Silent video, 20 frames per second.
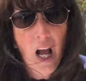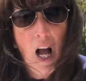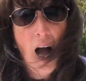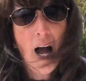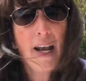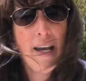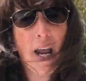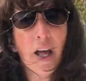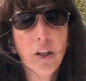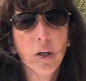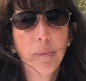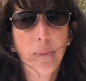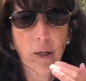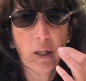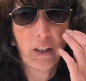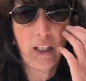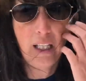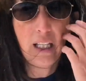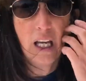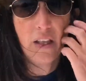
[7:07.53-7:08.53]
another
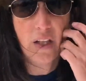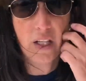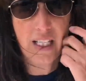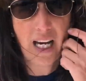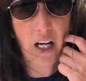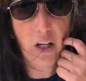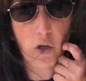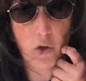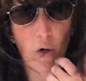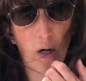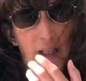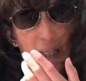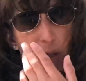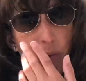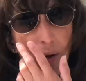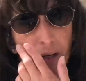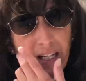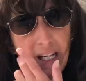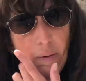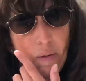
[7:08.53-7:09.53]
building in the town of Truckee
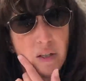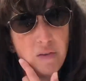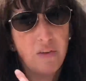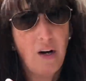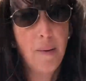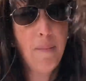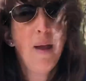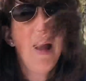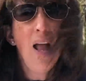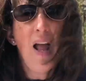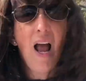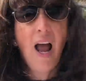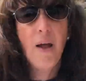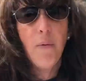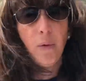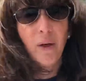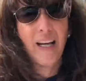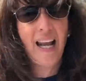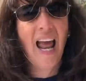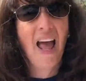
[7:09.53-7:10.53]
where he was from, and
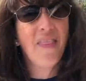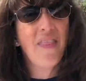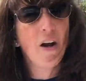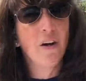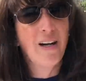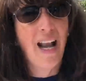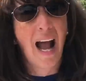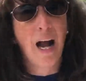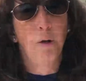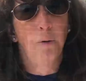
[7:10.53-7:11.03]
we're going to head there now.